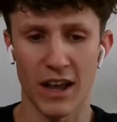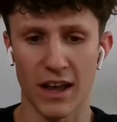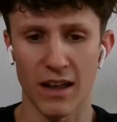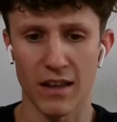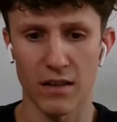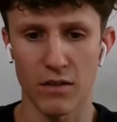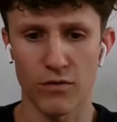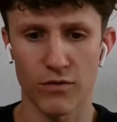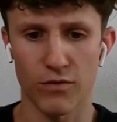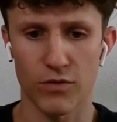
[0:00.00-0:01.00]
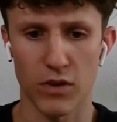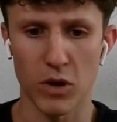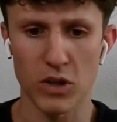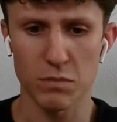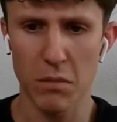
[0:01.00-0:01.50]
And
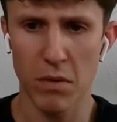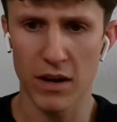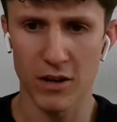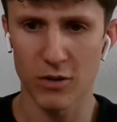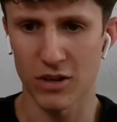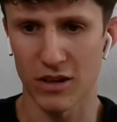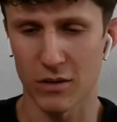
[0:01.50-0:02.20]
the most people I know,